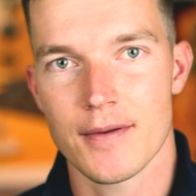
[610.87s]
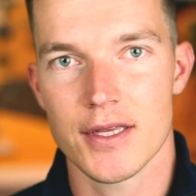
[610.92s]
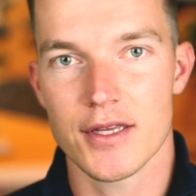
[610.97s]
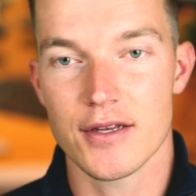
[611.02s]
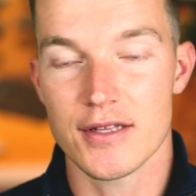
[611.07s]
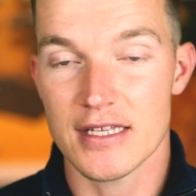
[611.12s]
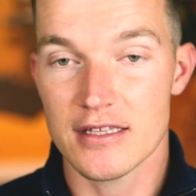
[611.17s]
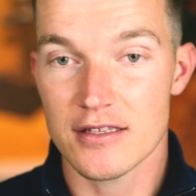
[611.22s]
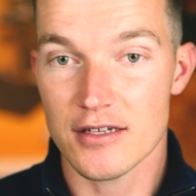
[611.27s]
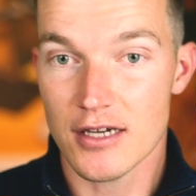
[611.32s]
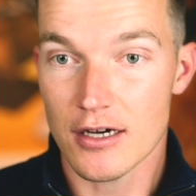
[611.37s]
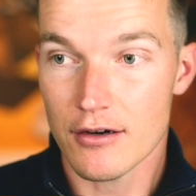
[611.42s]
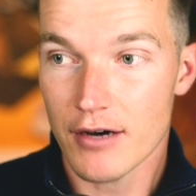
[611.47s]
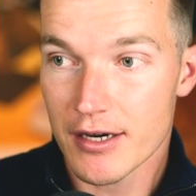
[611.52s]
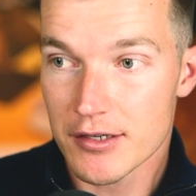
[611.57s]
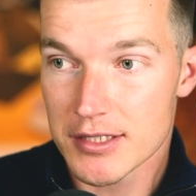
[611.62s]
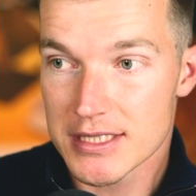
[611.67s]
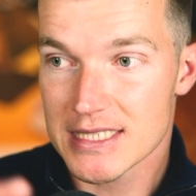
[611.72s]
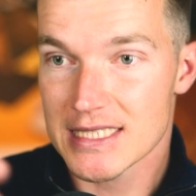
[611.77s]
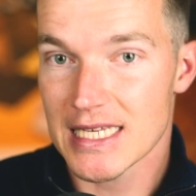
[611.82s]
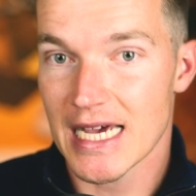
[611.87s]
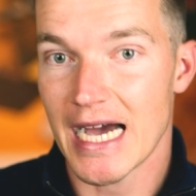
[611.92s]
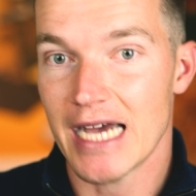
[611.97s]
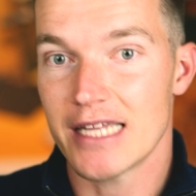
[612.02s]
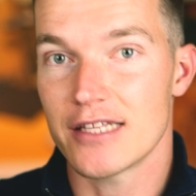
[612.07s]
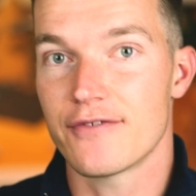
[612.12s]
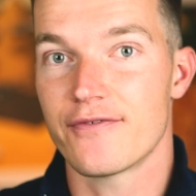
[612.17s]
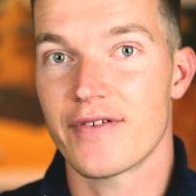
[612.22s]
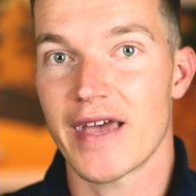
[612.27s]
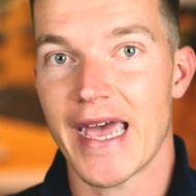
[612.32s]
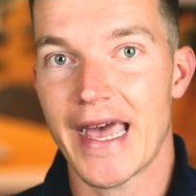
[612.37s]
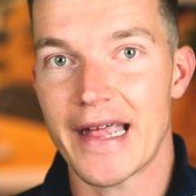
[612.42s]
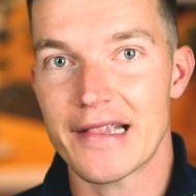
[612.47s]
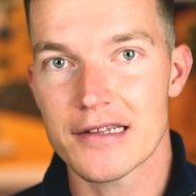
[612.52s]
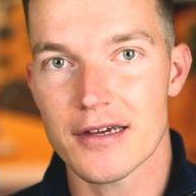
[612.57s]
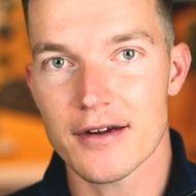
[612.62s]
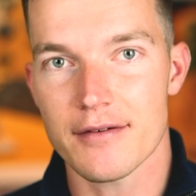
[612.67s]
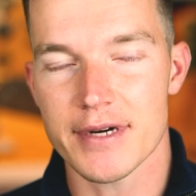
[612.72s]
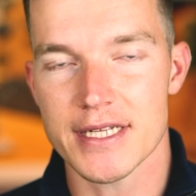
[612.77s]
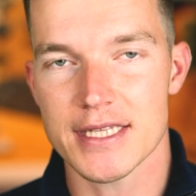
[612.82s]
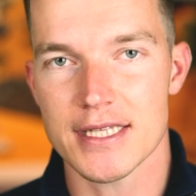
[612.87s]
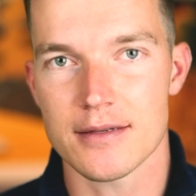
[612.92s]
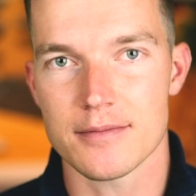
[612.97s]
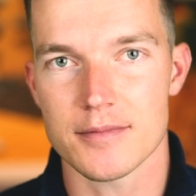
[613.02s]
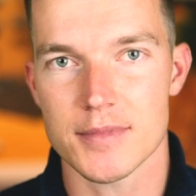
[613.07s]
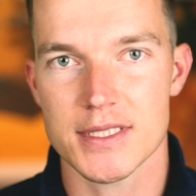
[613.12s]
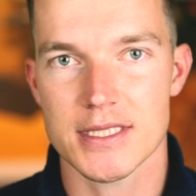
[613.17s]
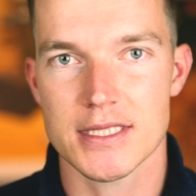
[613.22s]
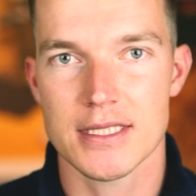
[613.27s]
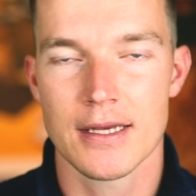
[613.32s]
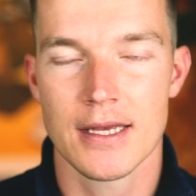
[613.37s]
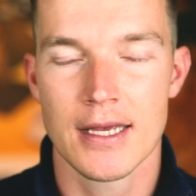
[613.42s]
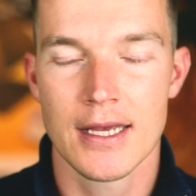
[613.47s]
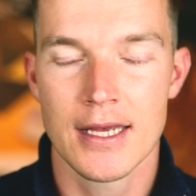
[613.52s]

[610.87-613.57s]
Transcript: You need to go outside of algorithms.